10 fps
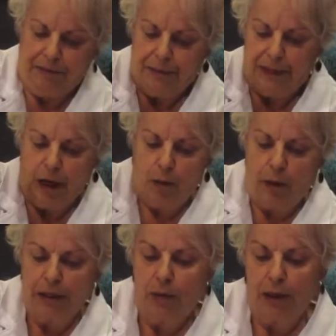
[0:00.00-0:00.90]
Now,
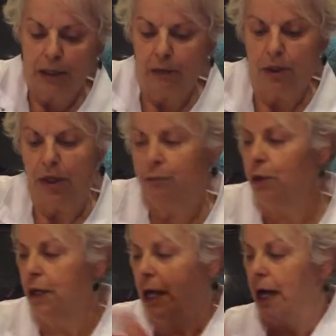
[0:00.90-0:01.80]
when the one that we're going to put
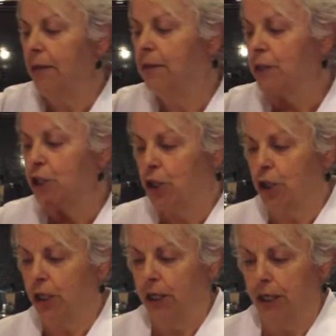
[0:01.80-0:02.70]
it in the
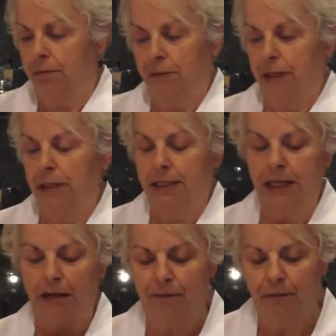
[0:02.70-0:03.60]
turkey
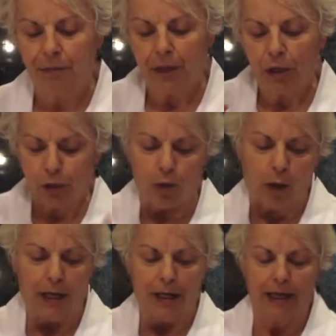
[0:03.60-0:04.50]
itself, you
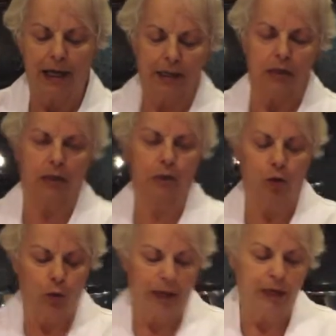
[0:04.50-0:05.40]
want it you
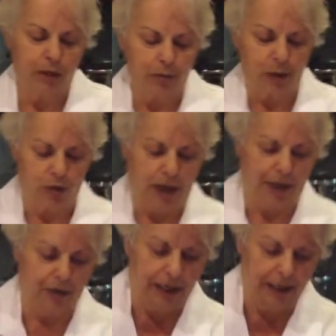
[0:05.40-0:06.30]
want it a little bit
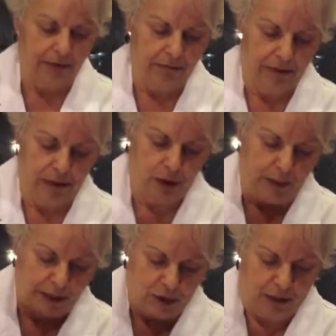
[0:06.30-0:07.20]
drier, like this one
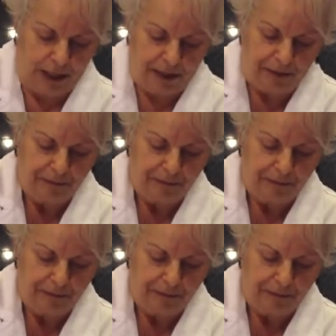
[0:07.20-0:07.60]
is drier.